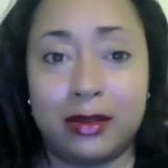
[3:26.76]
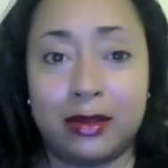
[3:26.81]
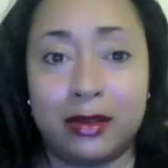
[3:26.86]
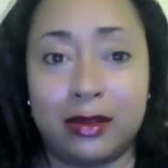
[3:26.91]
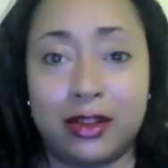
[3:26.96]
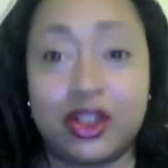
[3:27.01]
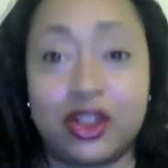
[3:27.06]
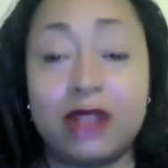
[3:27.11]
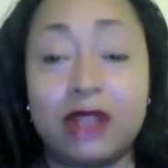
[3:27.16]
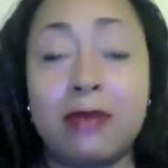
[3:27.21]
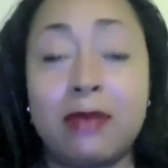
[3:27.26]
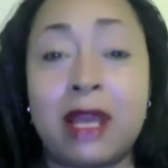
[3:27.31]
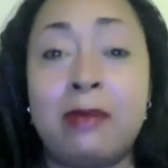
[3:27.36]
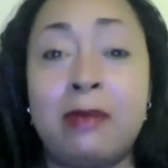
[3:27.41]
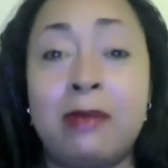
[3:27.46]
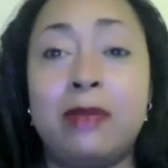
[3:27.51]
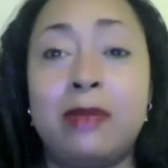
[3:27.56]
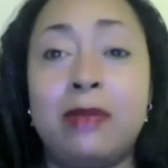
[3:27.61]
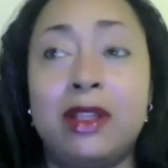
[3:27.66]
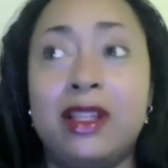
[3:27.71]
She made
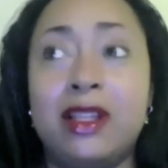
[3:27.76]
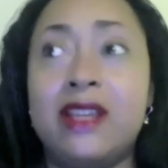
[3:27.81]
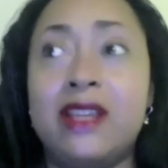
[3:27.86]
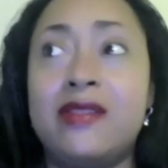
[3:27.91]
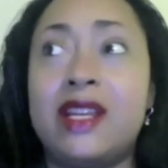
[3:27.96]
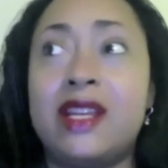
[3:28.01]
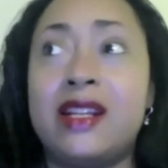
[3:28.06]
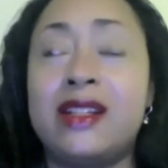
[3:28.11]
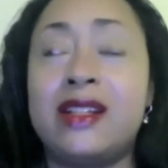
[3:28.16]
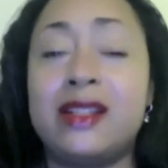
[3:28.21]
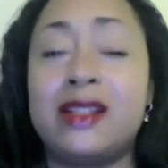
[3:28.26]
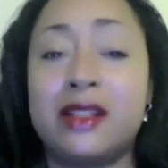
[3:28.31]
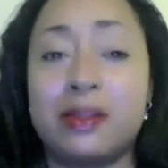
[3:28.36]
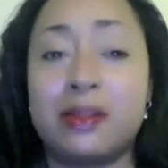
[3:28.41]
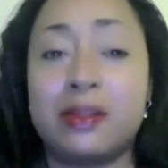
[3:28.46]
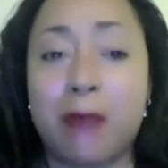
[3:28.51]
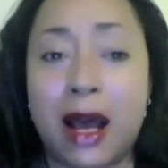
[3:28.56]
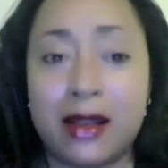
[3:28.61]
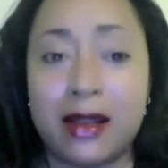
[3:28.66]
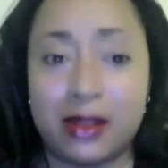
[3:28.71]
me believe that it is
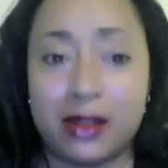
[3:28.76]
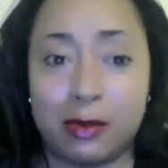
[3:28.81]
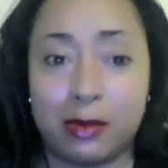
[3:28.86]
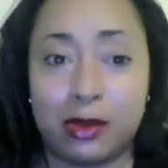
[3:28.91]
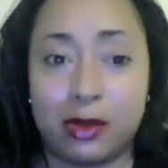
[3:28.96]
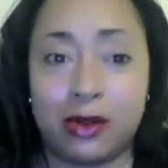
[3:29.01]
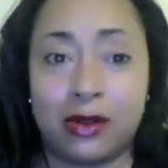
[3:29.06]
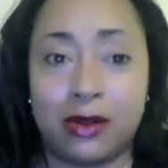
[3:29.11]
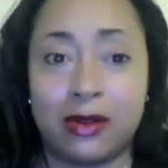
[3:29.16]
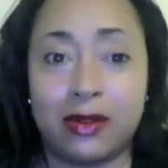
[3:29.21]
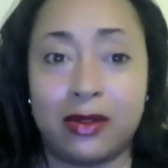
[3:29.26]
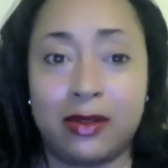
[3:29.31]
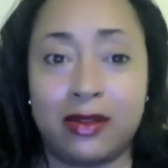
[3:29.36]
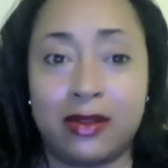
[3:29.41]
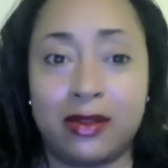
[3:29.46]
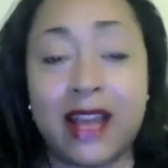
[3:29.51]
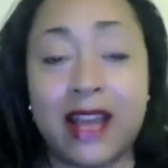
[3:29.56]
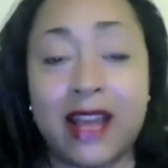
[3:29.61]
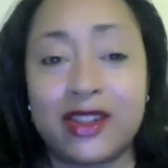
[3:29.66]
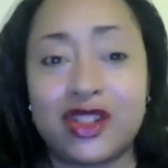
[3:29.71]
possible.
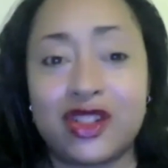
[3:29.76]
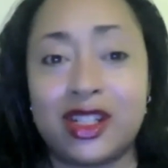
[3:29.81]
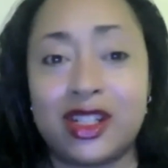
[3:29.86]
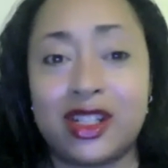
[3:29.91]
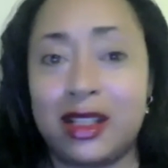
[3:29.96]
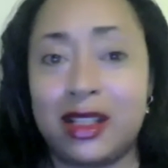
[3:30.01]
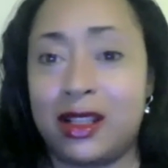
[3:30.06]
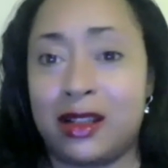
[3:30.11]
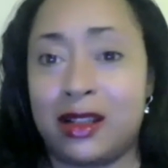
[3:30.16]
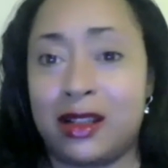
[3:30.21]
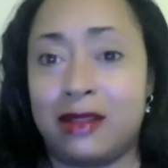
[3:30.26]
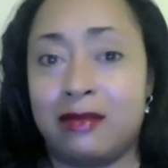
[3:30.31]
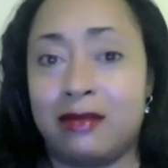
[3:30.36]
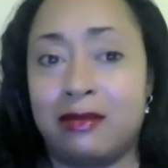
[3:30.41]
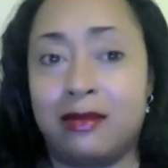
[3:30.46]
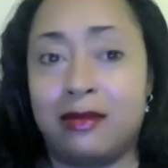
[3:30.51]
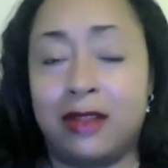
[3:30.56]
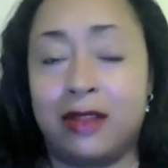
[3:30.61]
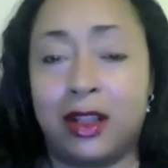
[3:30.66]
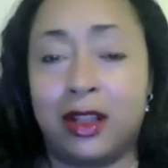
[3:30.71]
That she did.
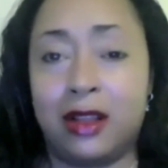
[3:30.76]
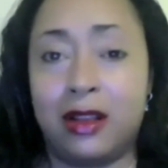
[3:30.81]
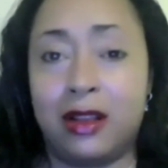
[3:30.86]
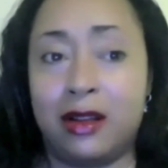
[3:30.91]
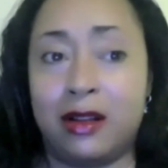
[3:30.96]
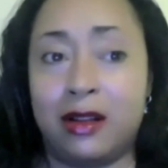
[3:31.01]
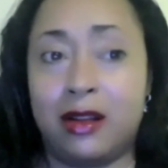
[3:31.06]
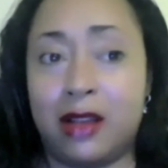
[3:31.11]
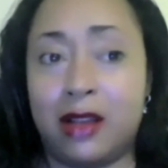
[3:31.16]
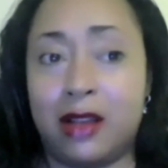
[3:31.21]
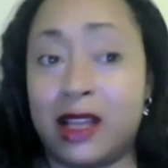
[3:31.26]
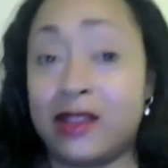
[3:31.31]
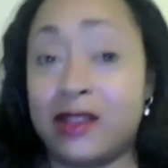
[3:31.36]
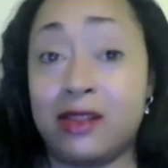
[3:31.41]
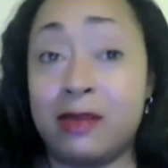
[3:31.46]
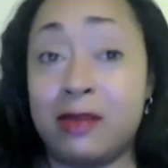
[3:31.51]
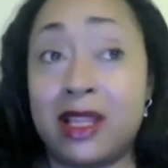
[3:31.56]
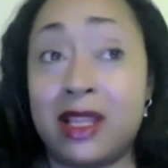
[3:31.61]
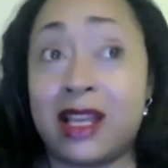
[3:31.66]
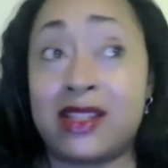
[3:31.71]
And
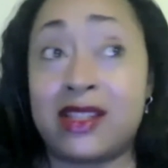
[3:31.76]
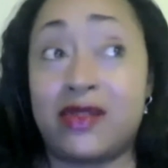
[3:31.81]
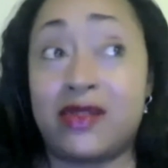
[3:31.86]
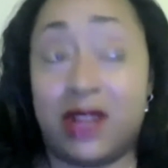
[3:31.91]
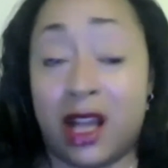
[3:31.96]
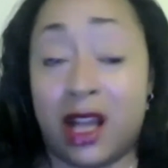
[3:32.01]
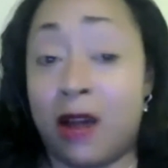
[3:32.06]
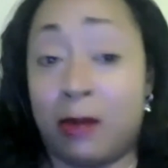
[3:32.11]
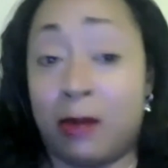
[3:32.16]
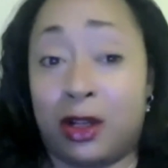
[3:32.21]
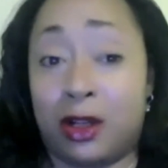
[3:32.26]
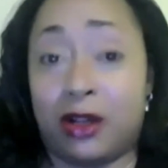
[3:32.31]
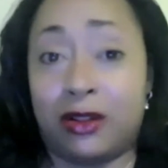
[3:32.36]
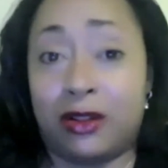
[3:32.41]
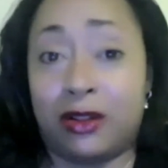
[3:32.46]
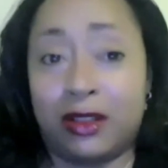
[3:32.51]
to me that's phenomenal.